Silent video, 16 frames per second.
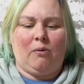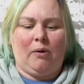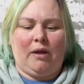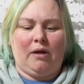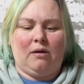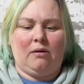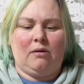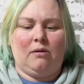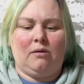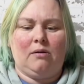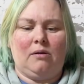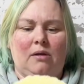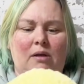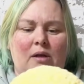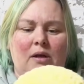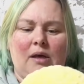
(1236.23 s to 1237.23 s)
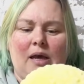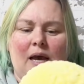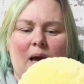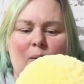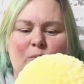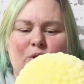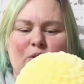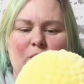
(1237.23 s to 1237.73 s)
weird.
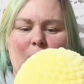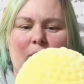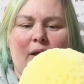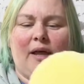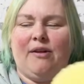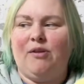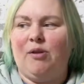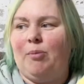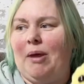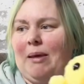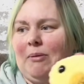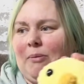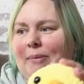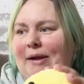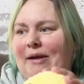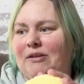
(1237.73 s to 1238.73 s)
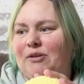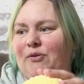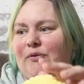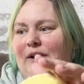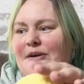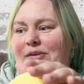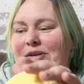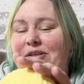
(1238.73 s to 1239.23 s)
So a lot of the baby bears are
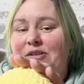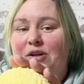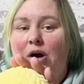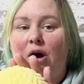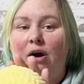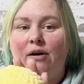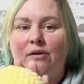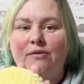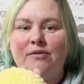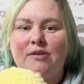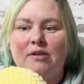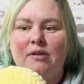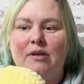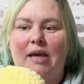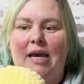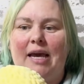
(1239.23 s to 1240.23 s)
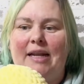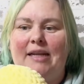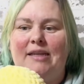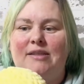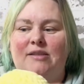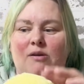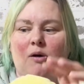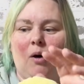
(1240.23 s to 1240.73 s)
very soft, and
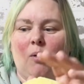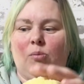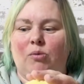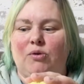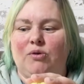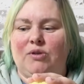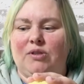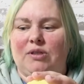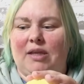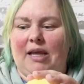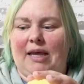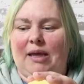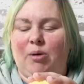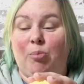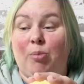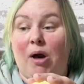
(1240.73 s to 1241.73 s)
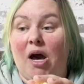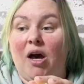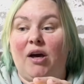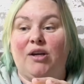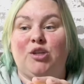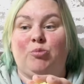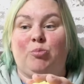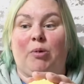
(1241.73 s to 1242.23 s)
it's almost like
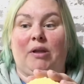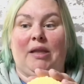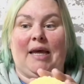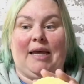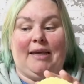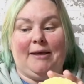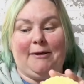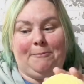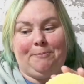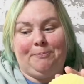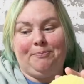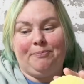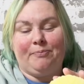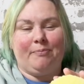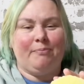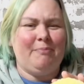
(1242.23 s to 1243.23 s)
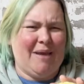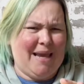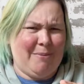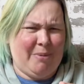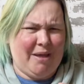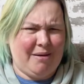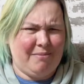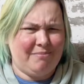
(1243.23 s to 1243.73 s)
posh, but like
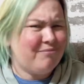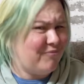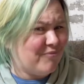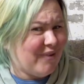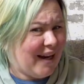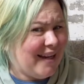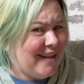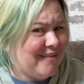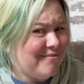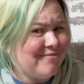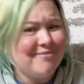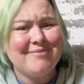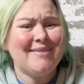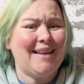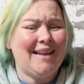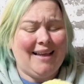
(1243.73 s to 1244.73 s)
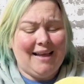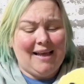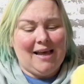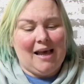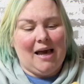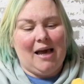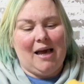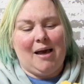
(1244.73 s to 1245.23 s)
baby, right?
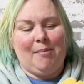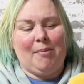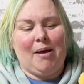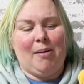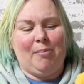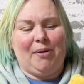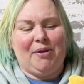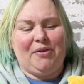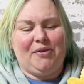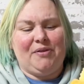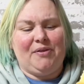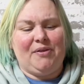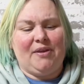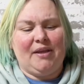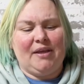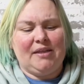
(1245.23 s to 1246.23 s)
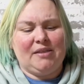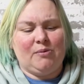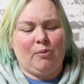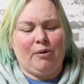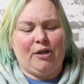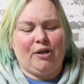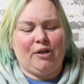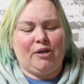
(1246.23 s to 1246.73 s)
But this,
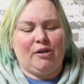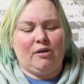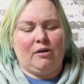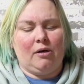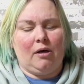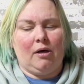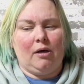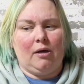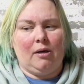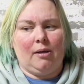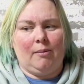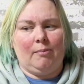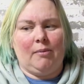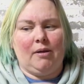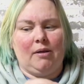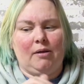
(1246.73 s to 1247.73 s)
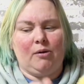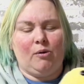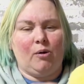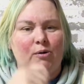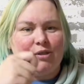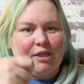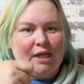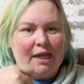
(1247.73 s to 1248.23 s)
when you're
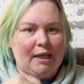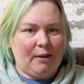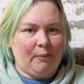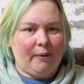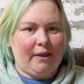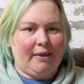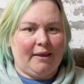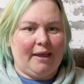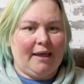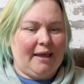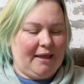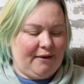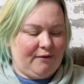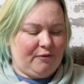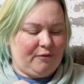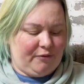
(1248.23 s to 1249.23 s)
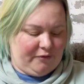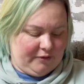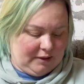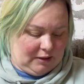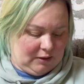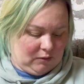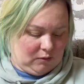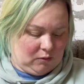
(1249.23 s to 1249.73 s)
crocheting with it, it
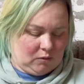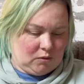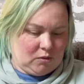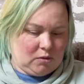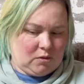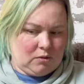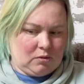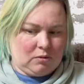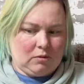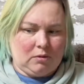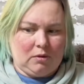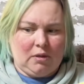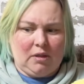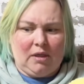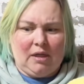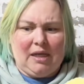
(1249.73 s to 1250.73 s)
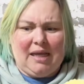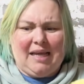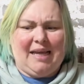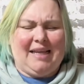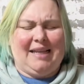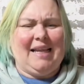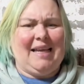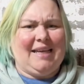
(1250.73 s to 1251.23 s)
feels
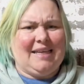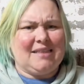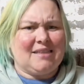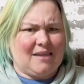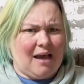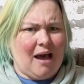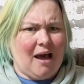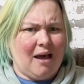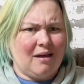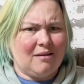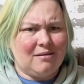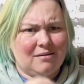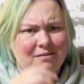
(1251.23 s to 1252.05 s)
like it's got